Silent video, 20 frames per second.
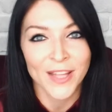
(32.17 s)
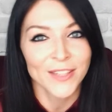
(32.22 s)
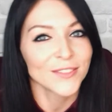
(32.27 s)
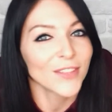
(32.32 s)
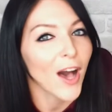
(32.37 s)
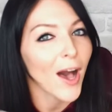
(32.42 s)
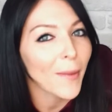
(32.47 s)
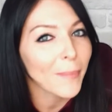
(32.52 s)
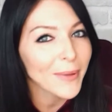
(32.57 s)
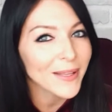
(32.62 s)

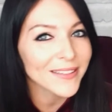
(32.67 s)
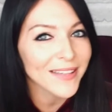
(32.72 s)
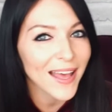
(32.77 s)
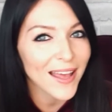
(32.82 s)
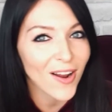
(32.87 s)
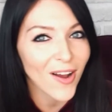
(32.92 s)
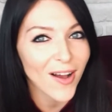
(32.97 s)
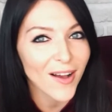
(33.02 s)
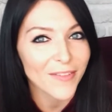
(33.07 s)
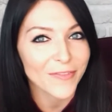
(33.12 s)
topping
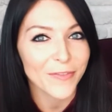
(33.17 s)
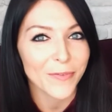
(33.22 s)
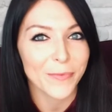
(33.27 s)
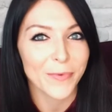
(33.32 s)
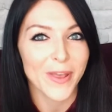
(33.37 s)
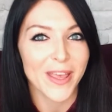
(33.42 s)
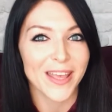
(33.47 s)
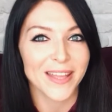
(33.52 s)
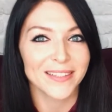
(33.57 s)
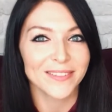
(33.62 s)
that off
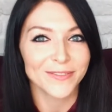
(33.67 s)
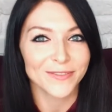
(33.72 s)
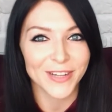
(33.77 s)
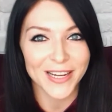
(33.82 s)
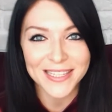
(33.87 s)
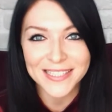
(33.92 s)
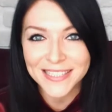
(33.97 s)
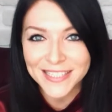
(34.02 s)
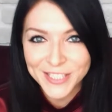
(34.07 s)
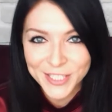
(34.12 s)
with
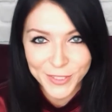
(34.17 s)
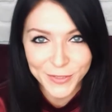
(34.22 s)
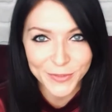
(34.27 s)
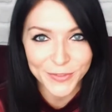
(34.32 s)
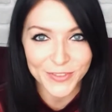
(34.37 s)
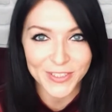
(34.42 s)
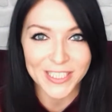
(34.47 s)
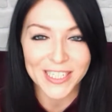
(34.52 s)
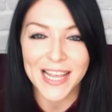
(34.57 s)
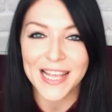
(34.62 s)
raising
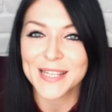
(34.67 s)
children,